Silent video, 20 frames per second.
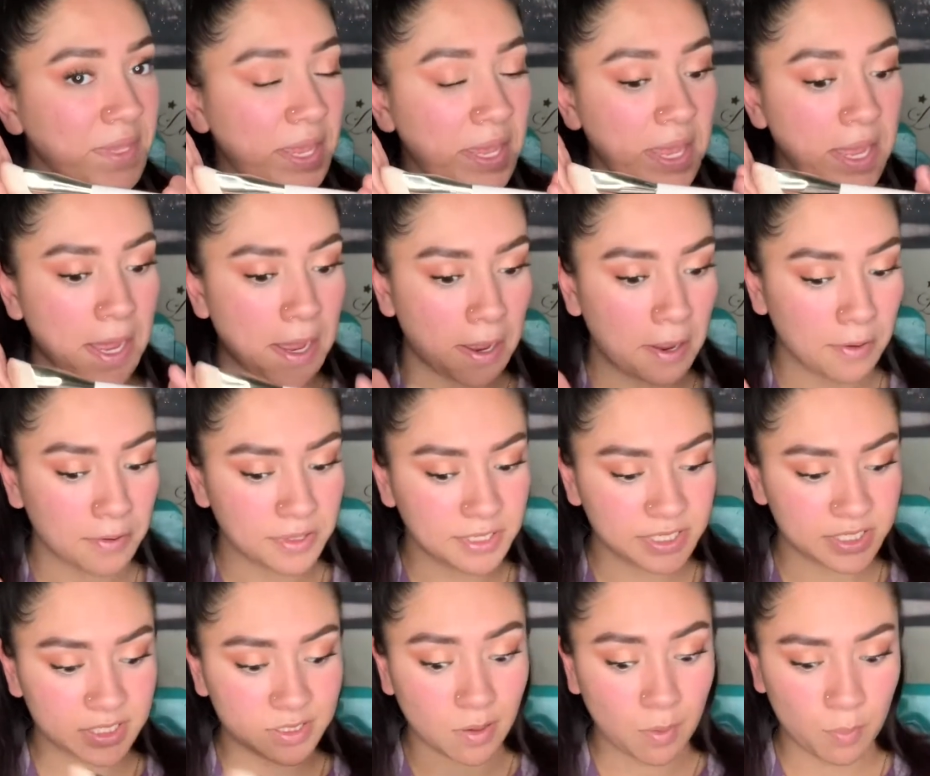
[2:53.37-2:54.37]
how this
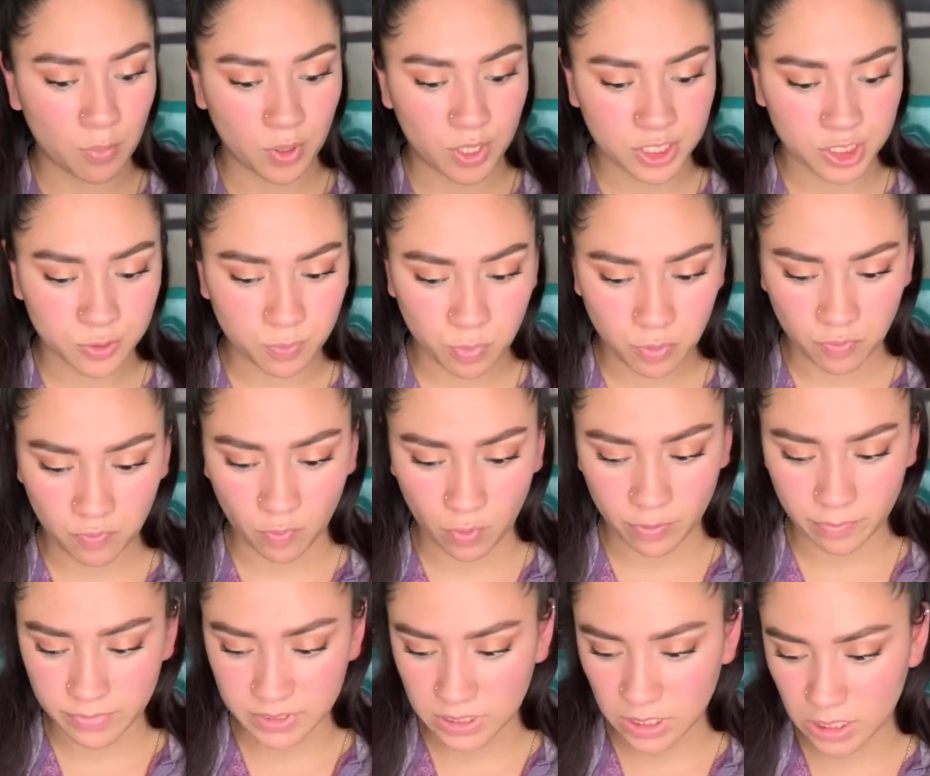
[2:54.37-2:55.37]
brush performs
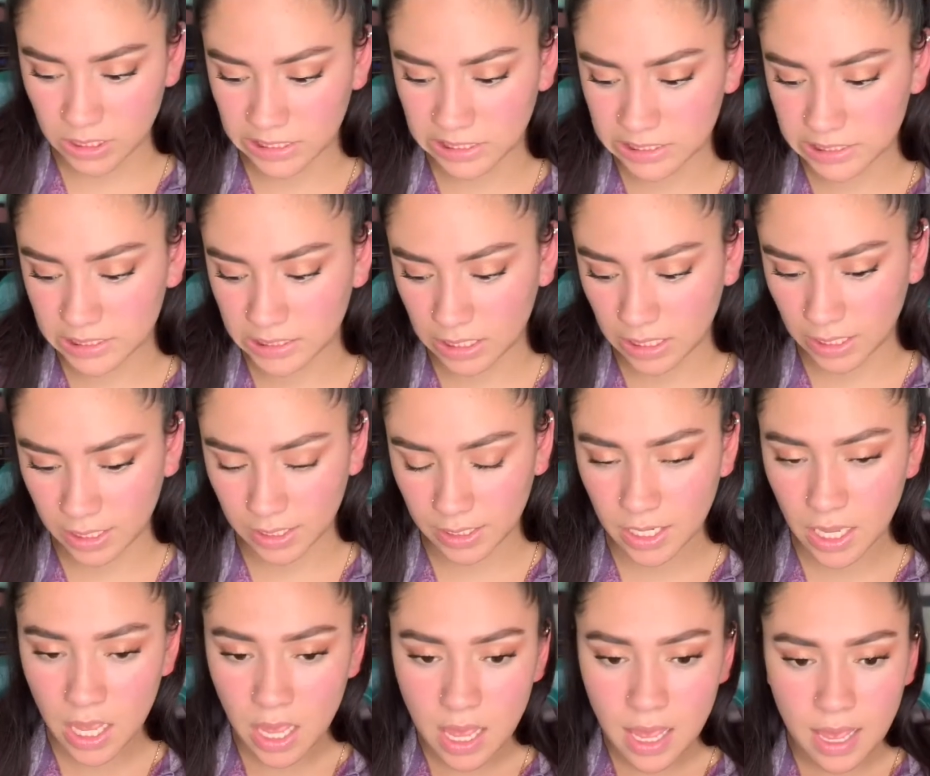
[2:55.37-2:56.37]
on the skin.
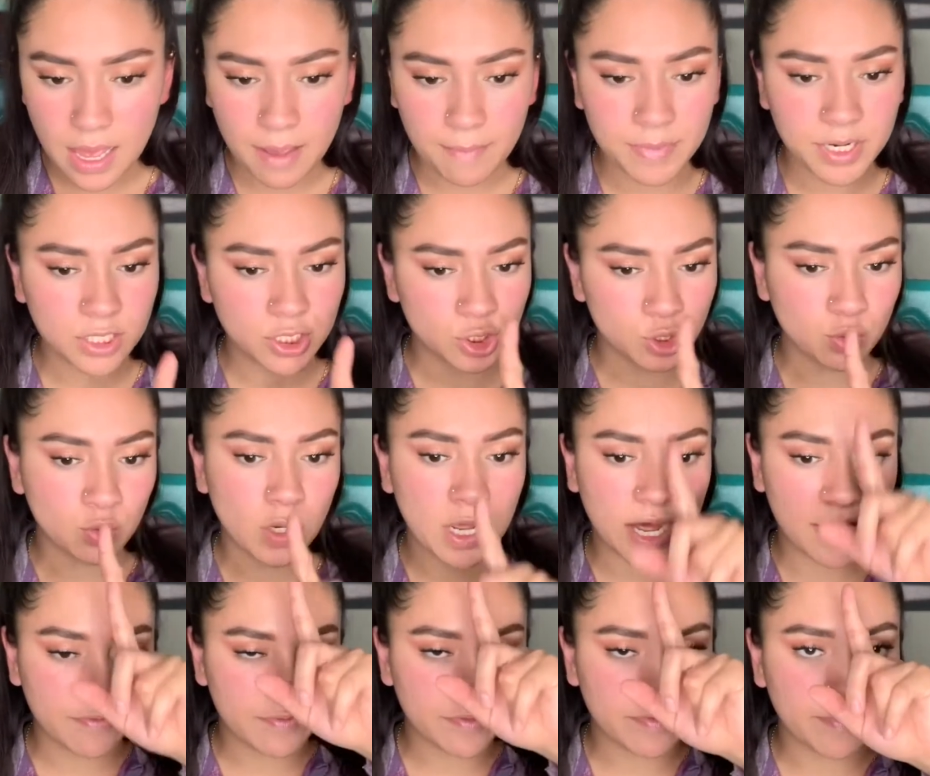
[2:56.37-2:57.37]
I'm gonna do half of
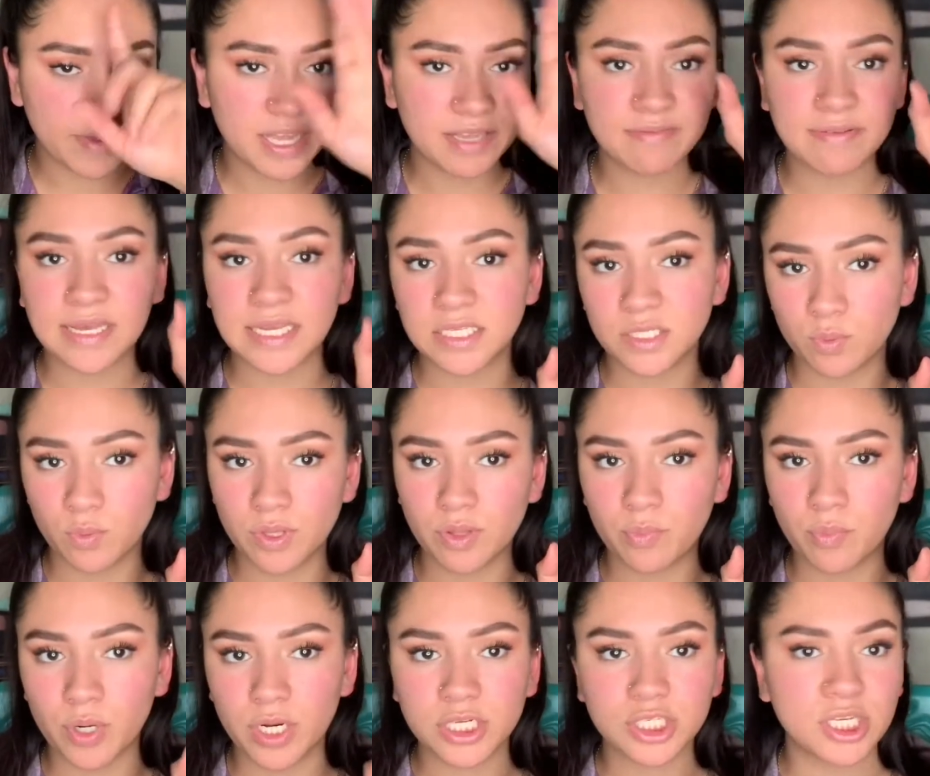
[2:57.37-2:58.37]
my face with a
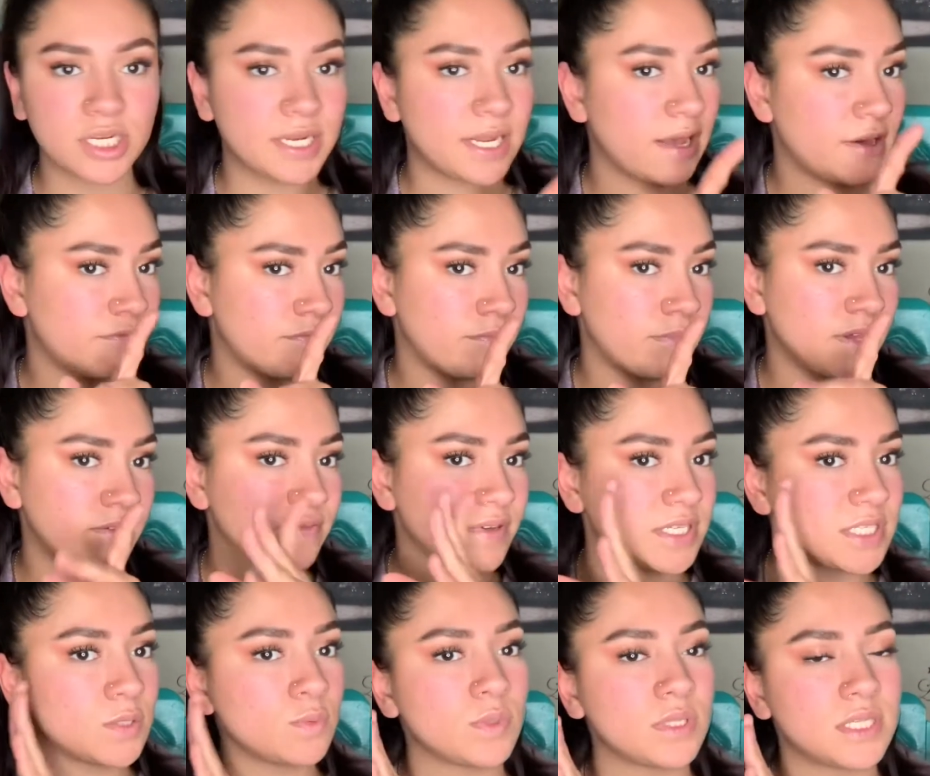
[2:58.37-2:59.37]
brush and half of my face
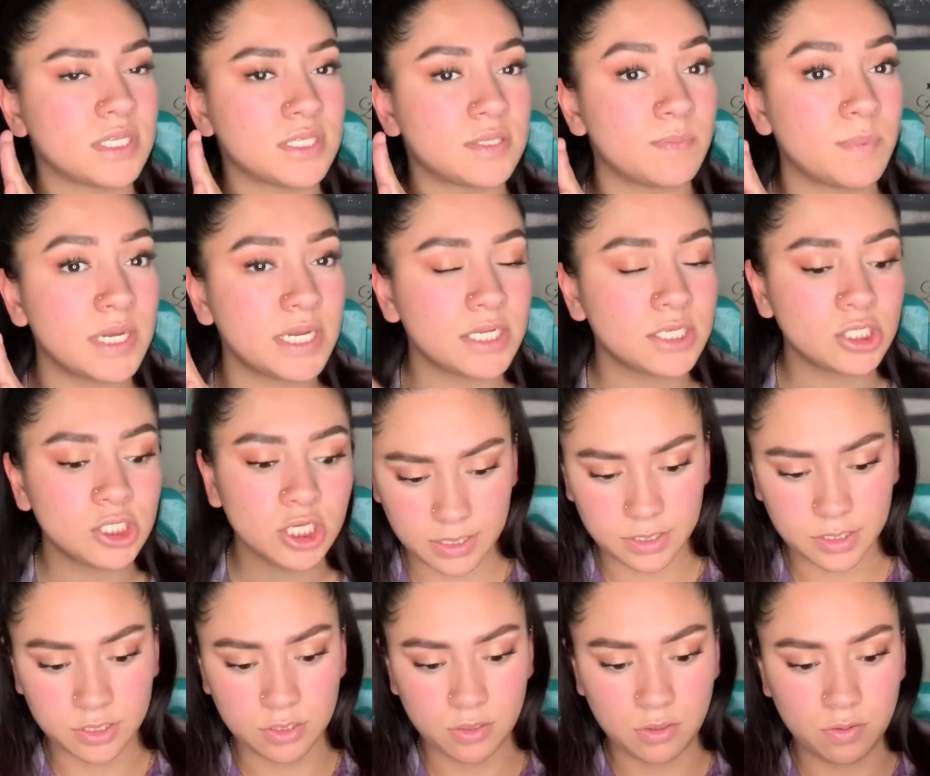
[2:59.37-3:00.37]
with the sponge.
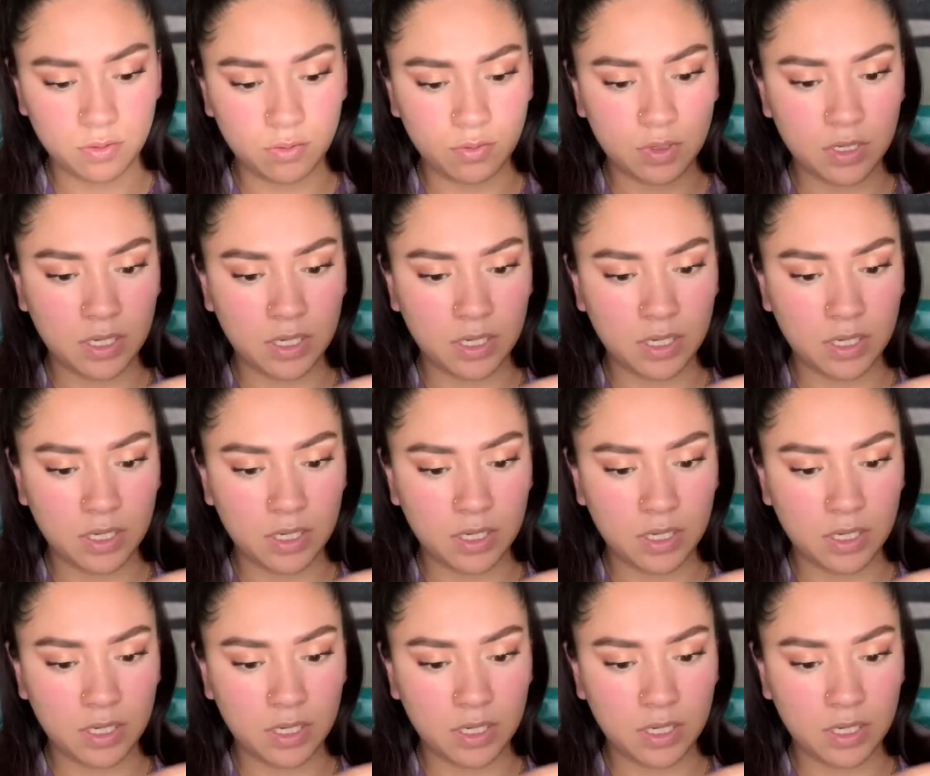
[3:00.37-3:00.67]
So